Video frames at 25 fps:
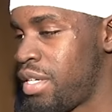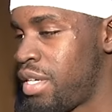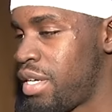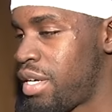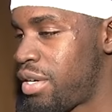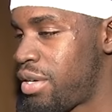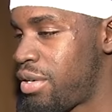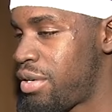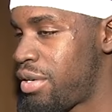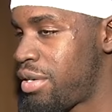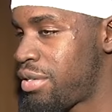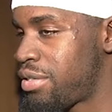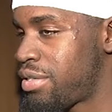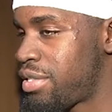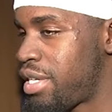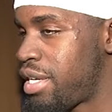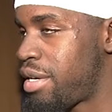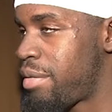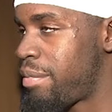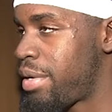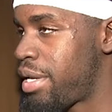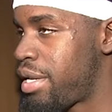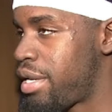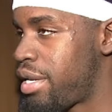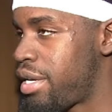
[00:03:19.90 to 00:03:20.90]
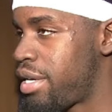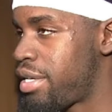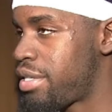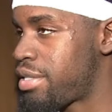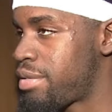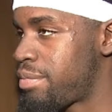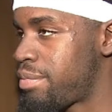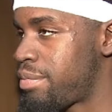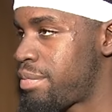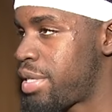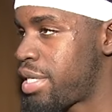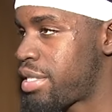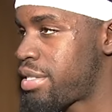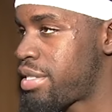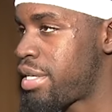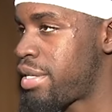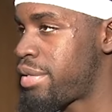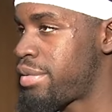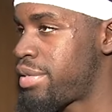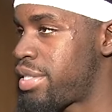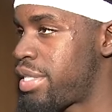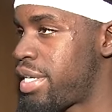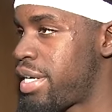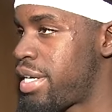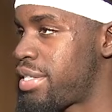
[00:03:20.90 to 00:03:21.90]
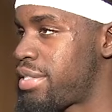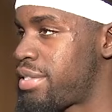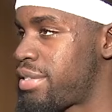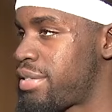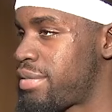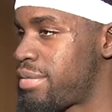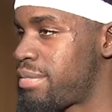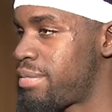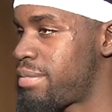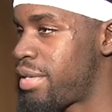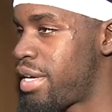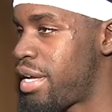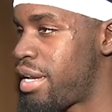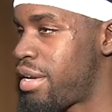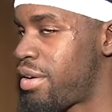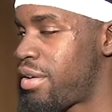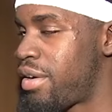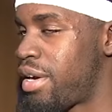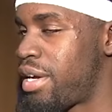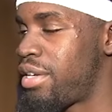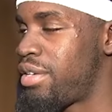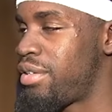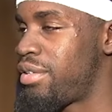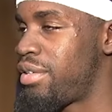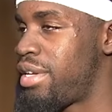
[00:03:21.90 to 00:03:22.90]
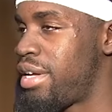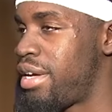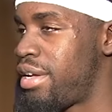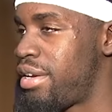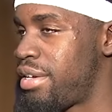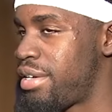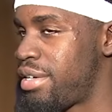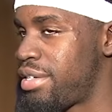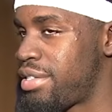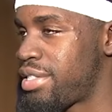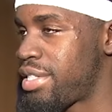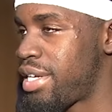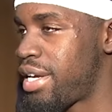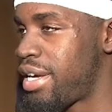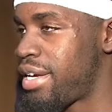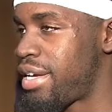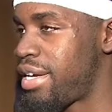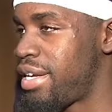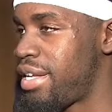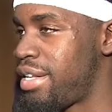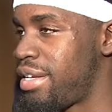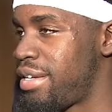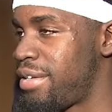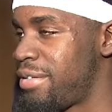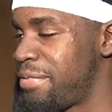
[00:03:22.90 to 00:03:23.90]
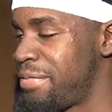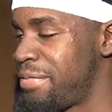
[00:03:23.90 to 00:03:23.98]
Kudos to them, man. They hit some big-time shots. Got a great dude down there, Zach Edey.